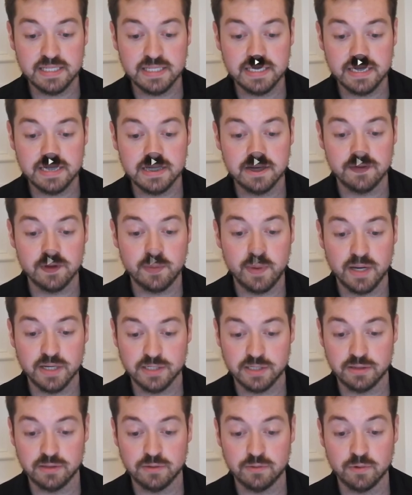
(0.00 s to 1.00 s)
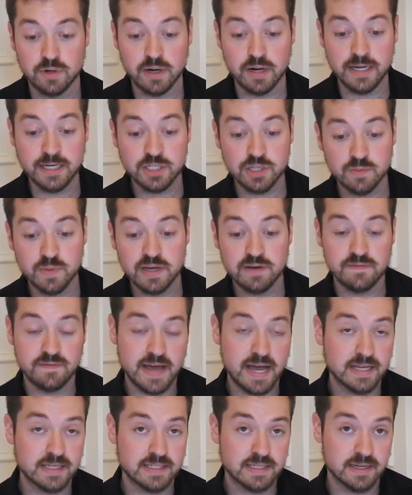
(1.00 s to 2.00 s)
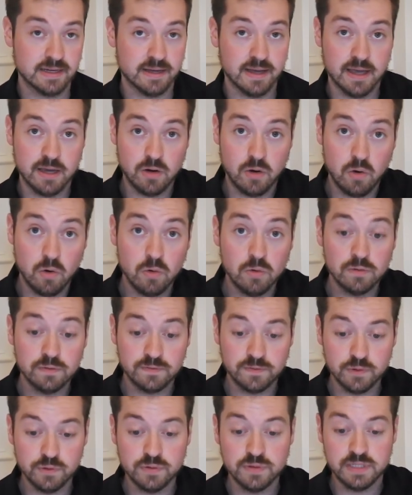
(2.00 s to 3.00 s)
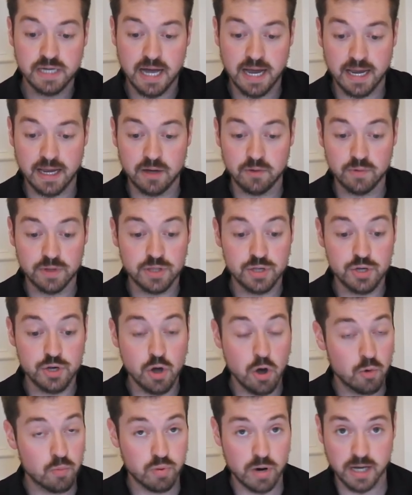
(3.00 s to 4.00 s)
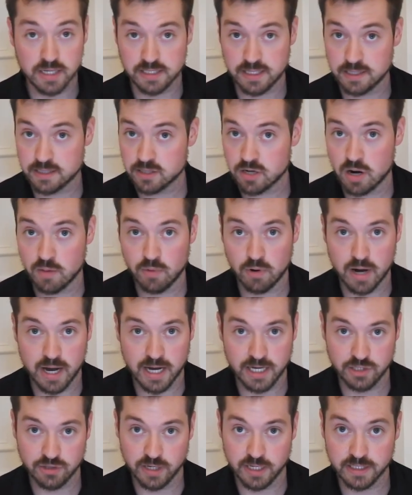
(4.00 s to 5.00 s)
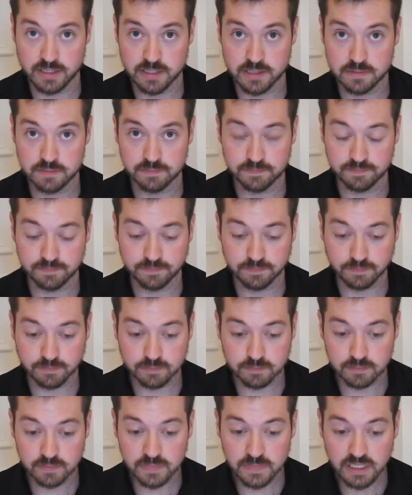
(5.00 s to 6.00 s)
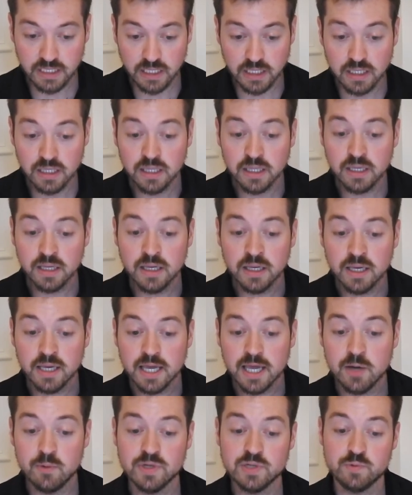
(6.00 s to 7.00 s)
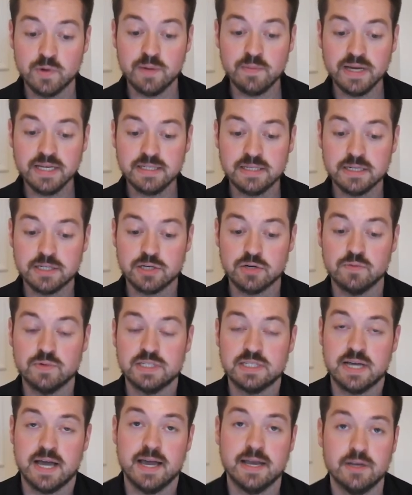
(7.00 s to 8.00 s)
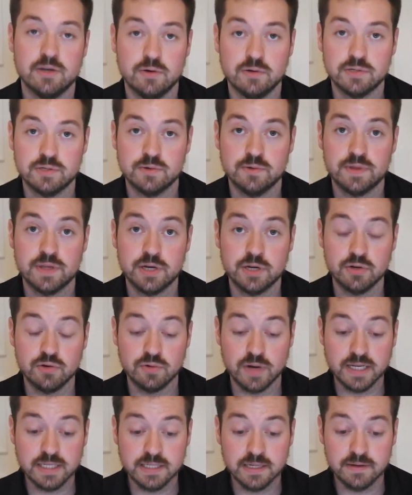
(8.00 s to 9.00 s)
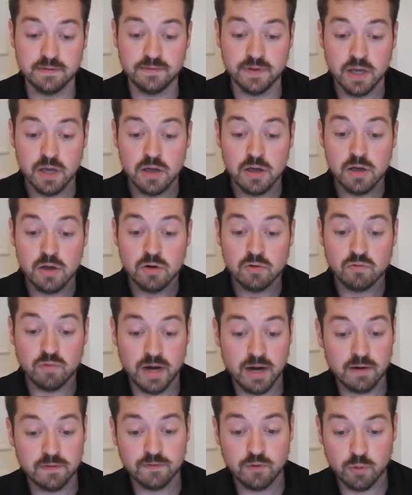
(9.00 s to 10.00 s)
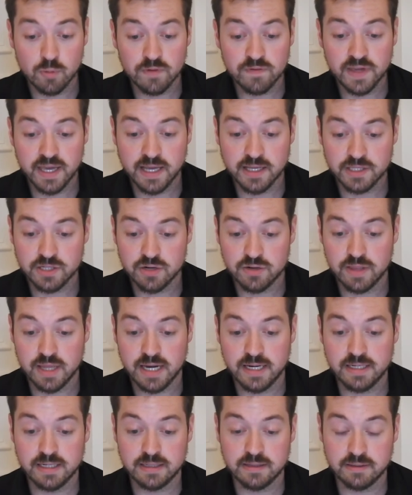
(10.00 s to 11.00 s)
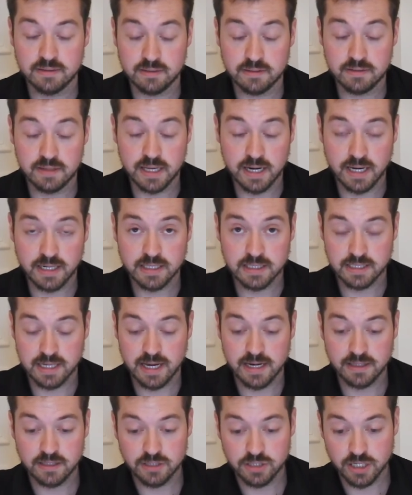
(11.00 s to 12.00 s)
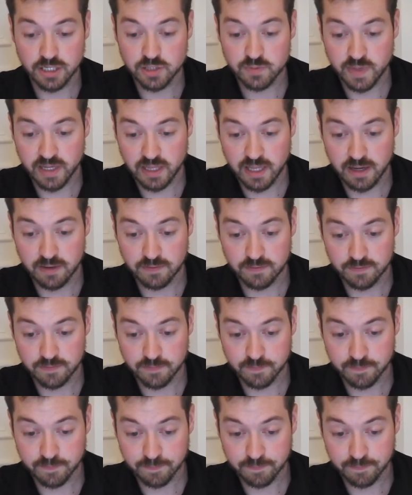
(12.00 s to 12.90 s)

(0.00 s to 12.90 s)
Pieces of the puzzle were intermittent fasting and a whole food diet with no processed carbohydrates. It was when my sister was diagnosed with an aggressive, rare form of cancer that I decided to change my life.